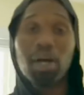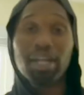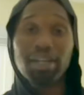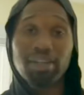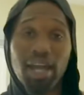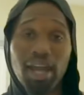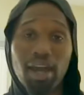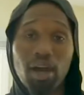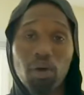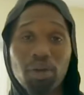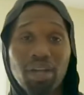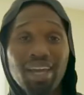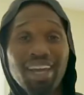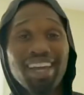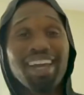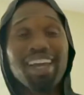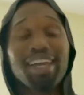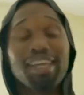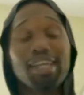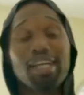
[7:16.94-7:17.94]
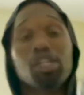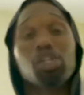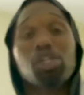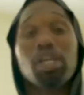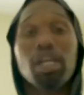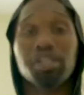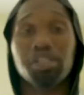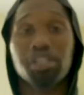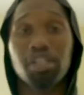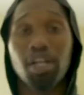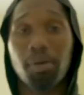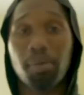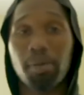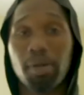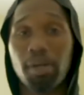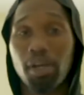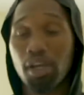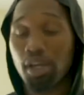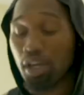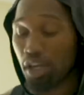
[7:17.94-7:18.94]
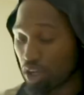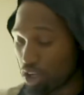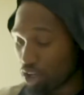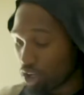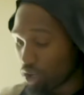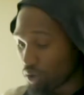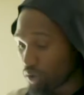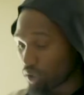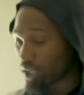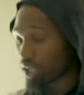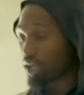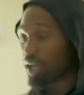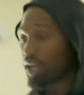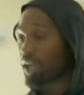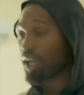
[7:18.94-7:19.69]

butt down, your chest up, okay?